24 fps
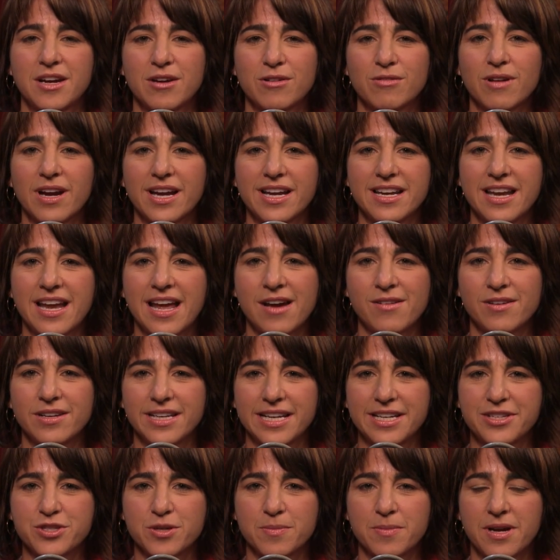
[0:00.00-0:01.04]
Right now at
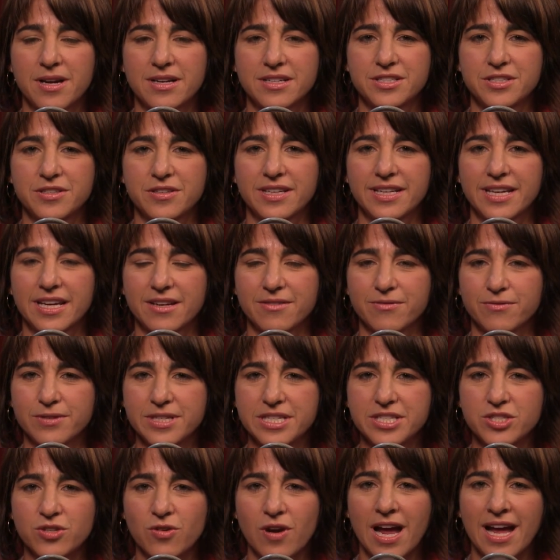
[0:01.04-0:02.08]
NatureBox, you can get a
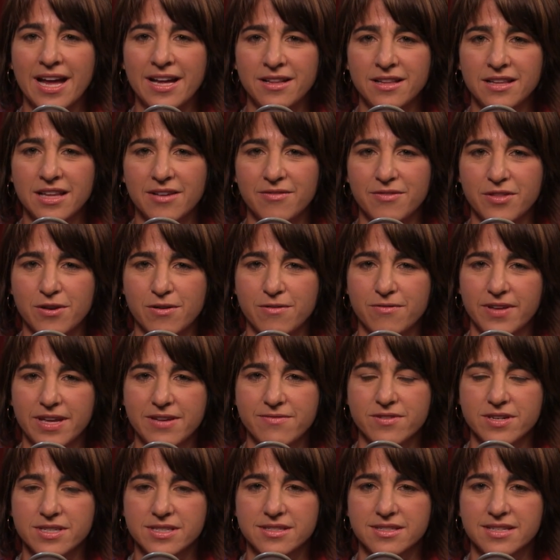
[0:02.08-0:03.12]
free trial of their
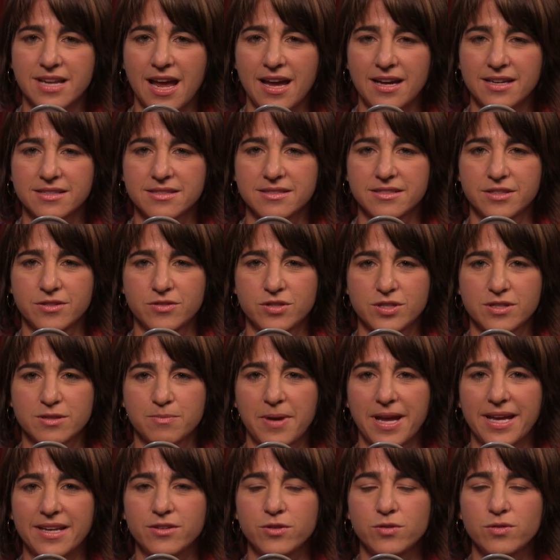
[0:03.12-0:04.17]
favorite snacks. You just
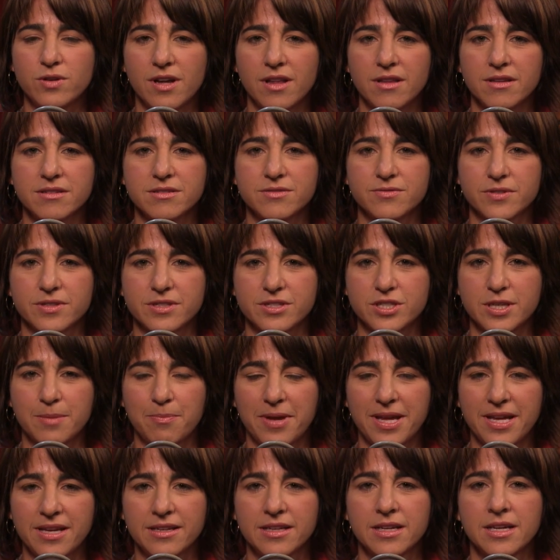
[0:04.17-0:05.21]
pay $2 for the
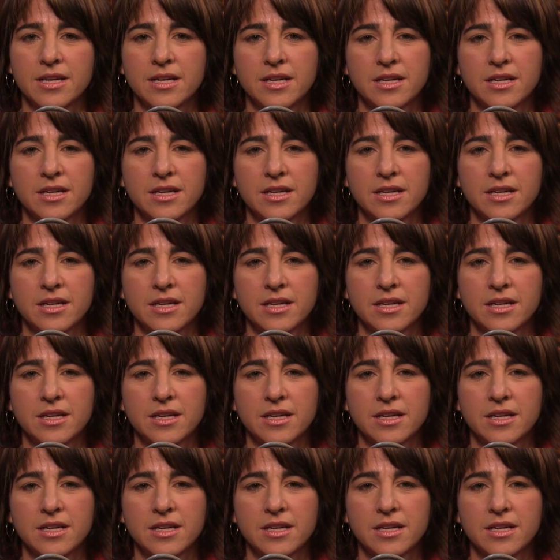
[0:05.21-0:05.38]
shipping.